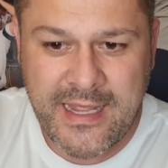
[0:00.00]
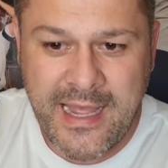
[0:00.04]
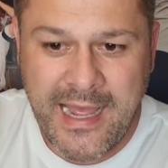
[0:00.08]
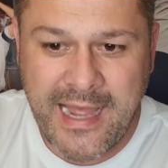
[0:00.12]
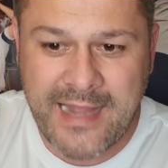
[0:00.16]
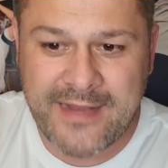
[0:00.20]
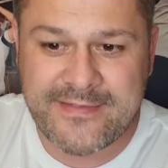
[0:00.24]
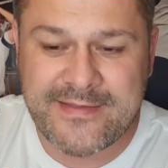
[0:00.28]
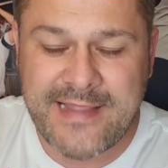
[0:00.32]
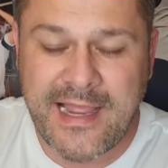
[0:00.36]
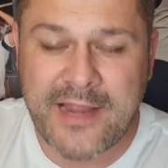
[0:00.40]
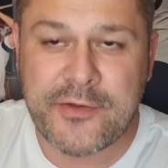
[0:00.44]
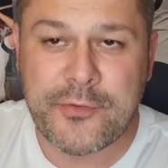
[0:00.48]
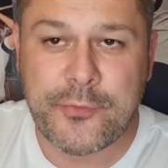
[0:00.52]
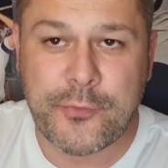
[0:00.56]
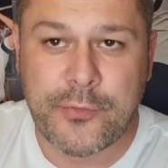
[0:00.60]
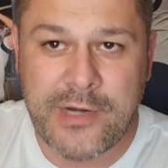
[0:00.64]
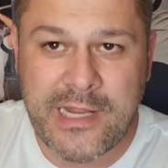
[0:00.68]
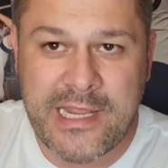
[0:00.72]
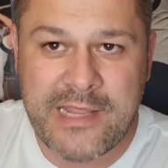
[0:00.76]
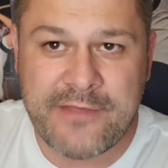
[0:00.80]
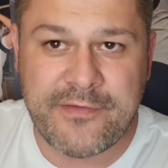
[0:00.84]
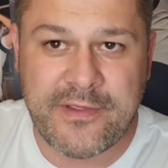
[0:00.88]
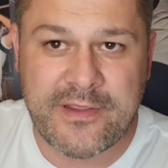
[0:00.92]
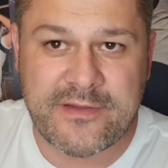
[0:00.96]
And Daniel
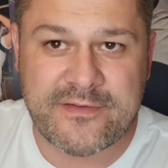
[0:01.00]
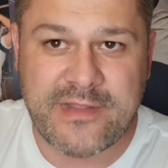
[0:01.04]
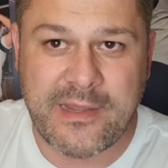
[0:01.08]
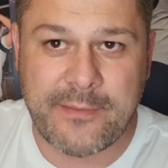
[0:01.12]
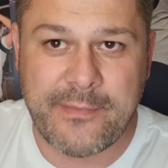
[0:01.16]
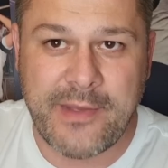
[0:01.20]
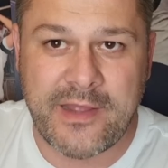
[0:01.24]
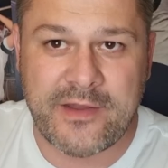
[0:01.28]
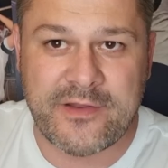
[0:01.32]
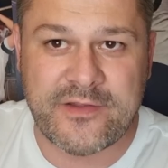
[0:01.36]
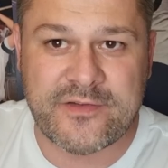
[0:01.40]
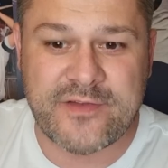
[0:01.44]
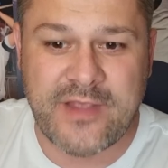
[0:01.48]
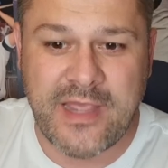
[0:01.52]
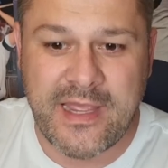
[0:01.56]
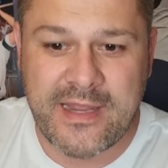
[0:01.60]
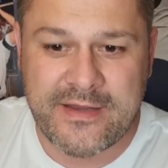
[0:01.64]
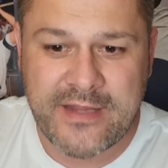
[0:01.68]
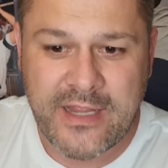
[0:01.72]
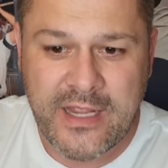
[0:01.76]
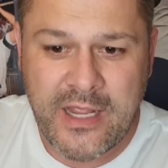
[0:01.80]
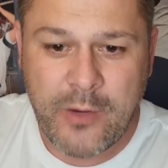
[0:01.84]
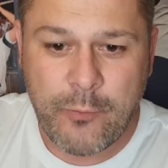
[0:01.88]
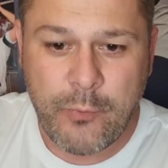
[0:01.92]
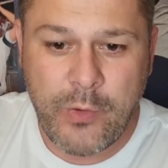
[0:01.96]
Levy has come out and said,
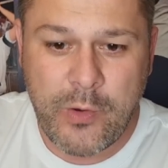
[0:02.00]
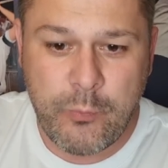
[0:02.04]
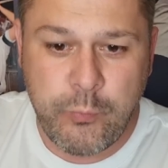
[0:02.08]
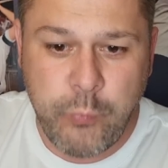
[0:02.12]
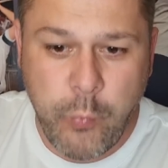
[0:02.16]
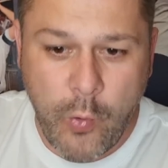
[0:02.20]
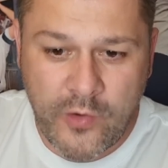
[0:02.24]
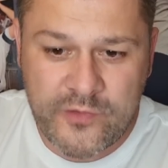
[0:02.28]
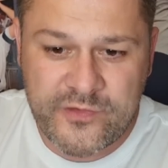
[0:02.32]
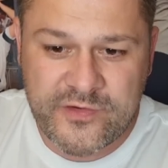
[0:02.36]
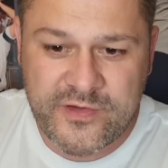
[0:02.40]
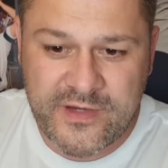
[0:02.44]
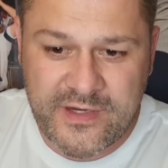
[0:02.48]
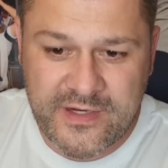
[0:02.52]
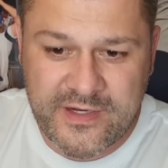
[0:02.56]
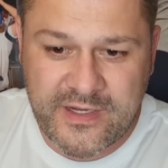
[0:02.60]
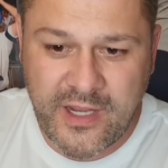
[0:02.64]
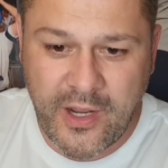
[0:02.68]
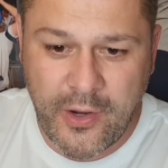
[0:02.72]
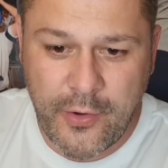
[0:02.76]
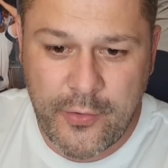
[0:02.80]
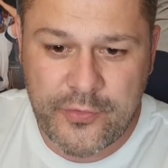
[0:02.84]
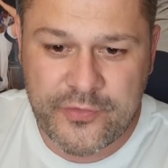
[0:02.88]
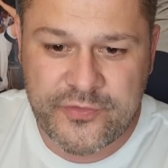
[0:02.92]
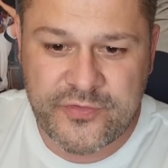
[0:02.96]
"We wanted a
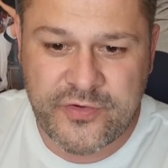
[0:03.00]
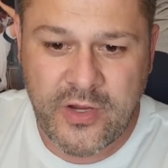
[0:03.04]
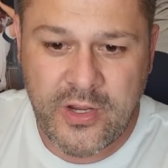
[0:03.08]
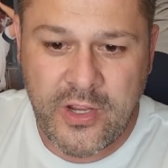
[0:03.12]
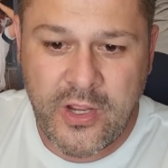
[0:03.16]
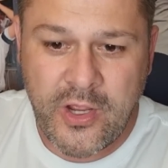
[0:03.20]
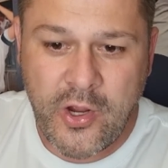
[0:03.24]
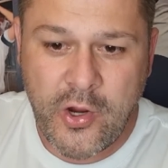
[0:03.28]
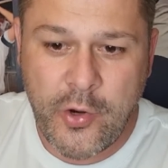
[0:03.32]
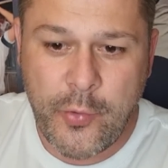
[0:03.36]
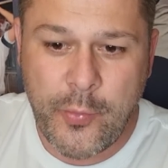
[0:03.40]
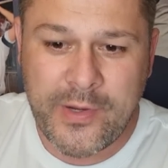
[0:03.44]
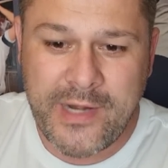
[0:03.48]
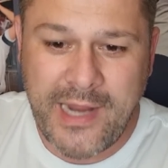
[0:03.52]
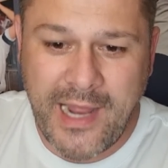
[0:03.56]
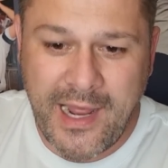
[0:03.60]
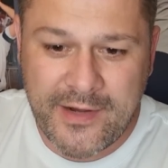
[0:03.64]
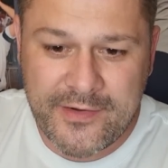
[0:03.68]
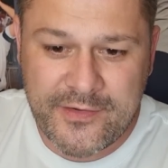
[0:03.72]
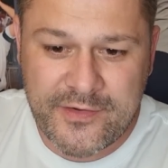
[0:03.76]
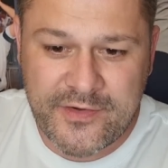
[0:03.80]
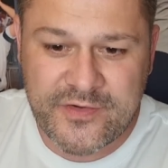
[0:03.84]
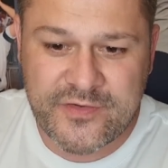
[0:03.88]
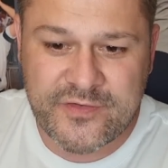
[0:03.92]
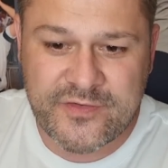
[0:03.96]
coach who would
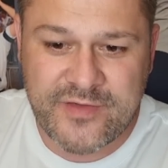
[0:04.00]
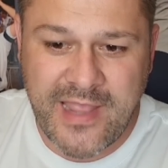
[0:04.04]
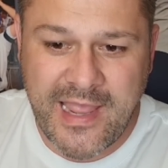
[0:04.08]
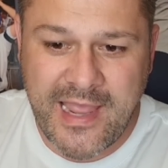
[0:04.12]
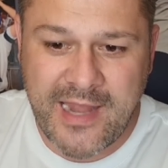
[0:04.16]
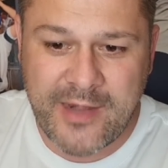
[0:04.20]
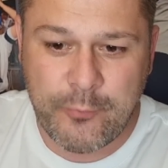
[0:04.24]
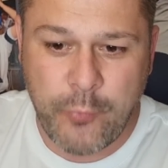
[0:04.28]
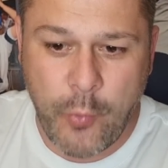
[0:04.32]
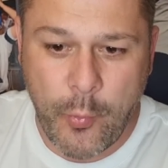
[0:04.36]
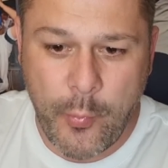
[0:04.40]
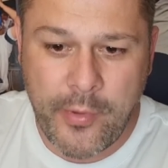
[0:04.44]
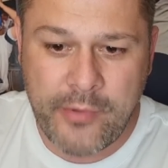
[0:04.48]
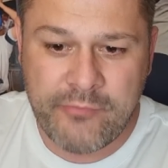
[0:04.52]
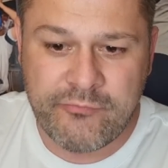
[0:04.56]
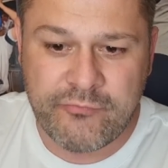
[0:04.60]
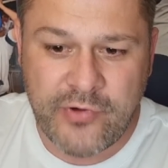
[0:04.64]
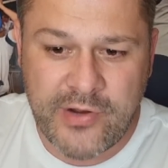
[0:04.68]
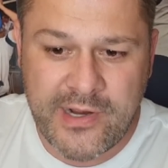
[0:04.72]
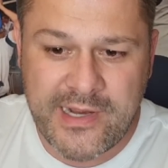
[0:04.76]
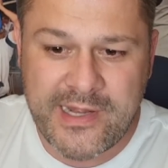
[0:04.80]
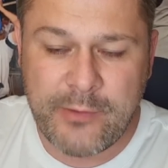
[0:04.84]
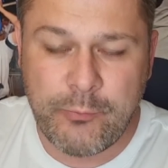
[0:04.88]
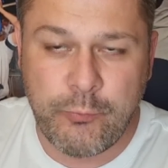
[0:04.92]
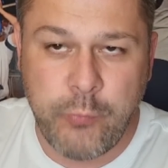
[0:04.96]
understand what we
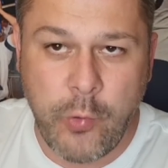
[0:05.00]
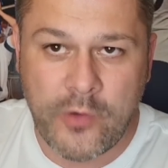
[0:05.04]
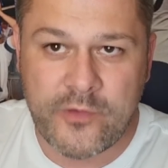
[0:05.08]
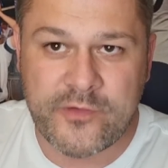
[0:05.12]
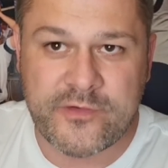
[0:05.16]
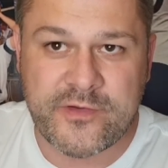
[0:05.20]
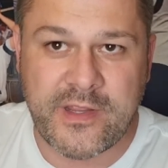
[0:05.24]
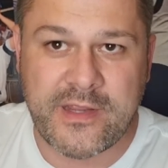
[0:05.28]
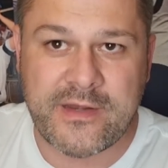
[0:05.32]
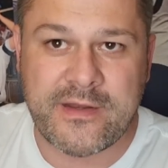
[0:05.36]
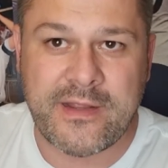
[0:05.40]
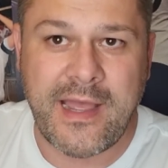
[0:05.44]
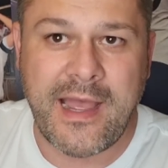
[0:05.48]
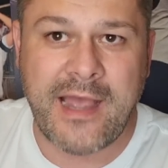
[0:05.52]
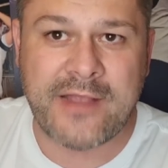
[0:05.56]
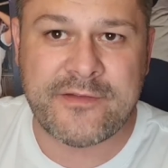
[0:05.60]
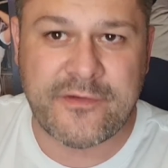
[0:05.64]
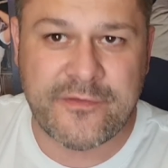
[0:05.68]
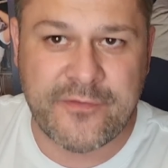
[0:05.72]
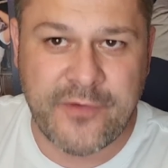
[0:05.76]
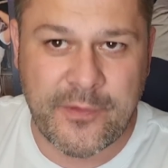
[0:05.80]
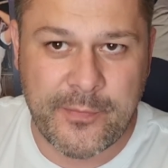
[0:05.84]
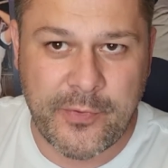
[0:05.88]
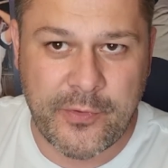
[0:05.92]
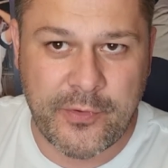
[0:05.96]
really wanted as a
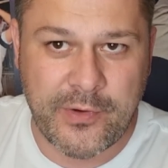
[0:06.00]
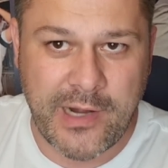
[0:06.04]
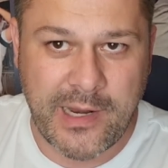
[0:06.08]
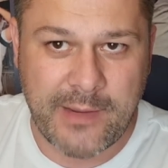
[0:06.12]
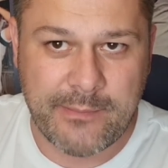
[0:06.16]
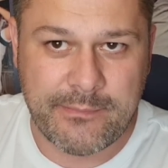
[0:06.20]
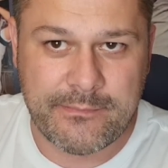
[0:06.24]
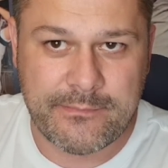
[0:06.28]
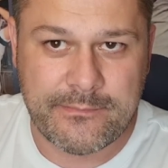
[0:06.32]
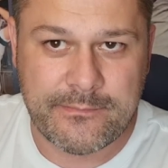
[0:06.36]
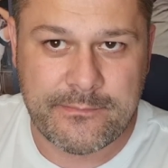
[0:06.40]
football club."